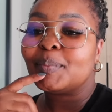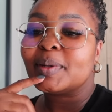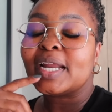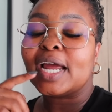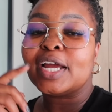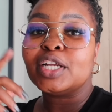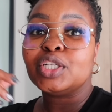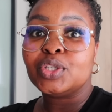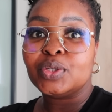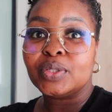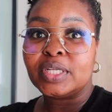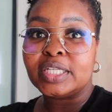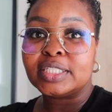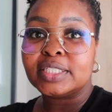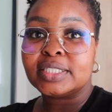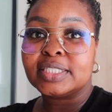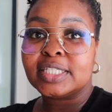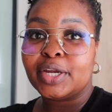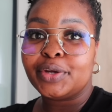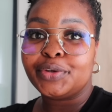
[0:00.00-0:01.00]
But I do need
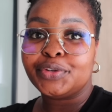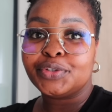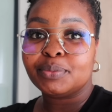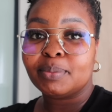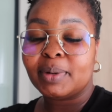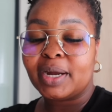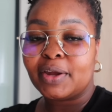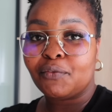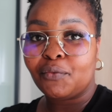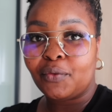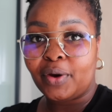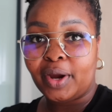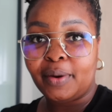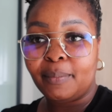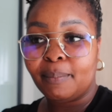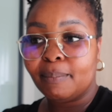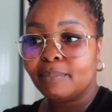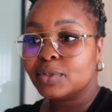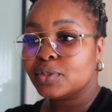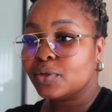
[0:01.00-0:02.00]
to change my
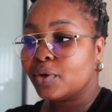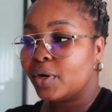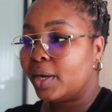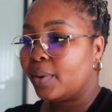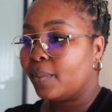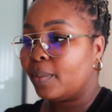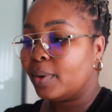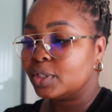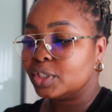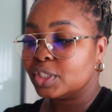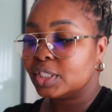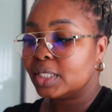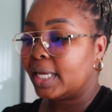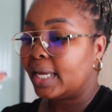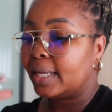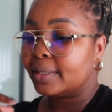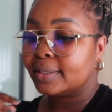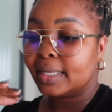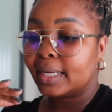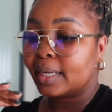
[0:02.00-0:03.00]
frame. So I want to
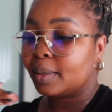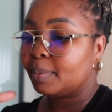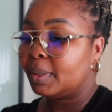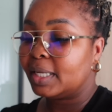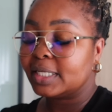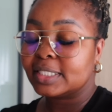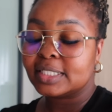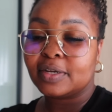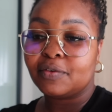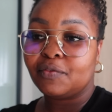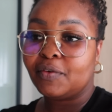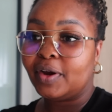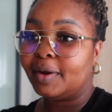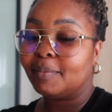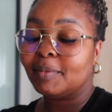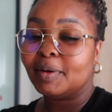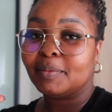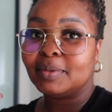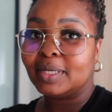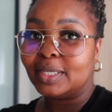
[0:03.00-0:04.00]
get like a plastic
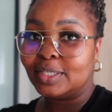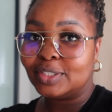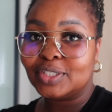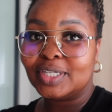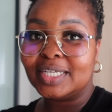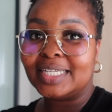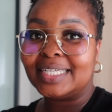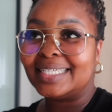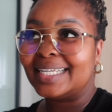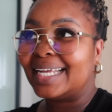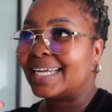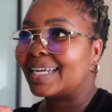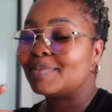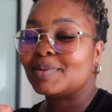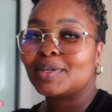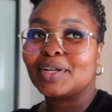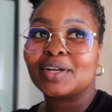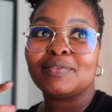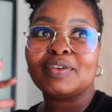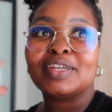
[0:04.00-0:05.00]
frame. I'm literally like, I'm
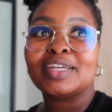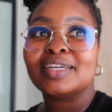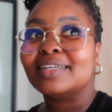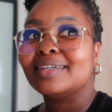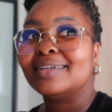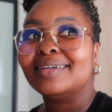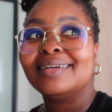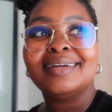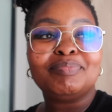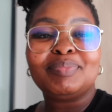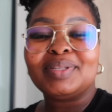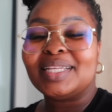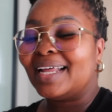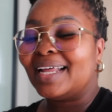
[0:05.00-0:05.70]
not even gonna be